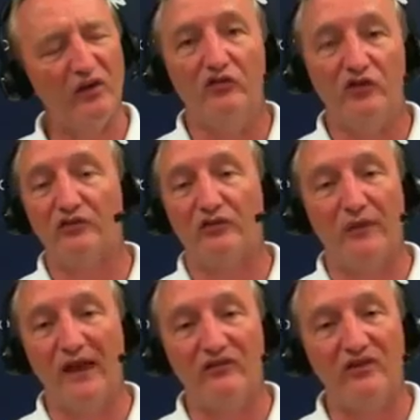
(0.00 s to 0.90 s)
Just from
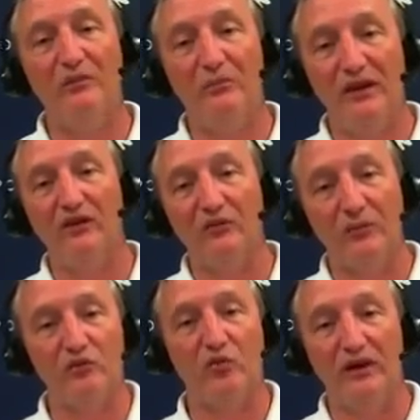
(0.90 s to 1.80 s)
that 10 minutes
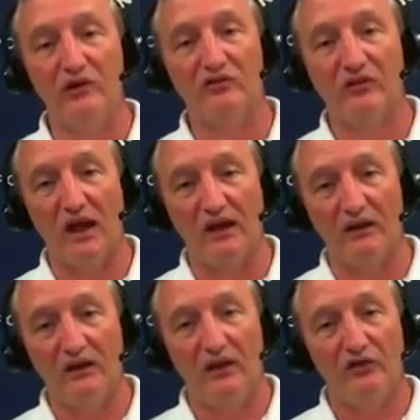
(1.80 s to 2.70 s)
between each flight.
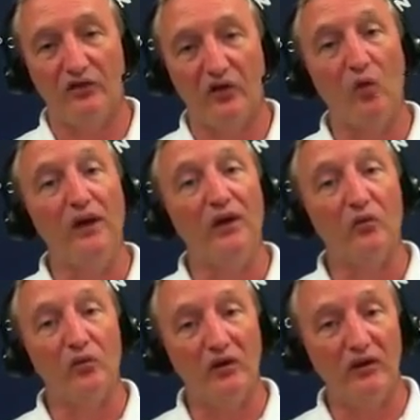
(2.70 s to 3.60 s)
So it
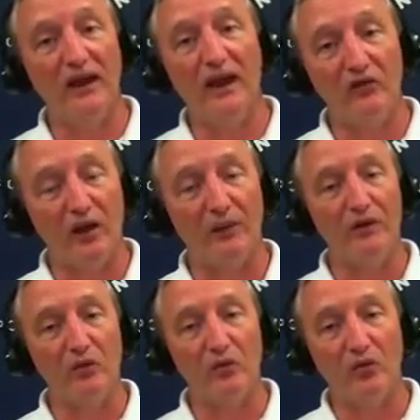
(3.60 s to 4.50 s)
really adds up,
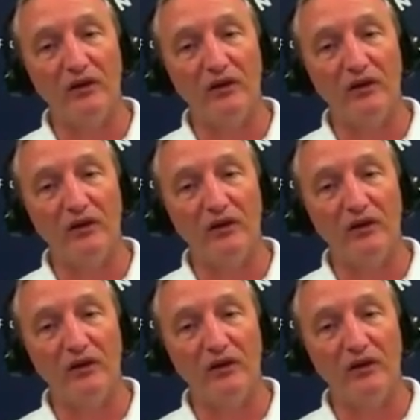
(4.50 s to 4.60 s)
and you really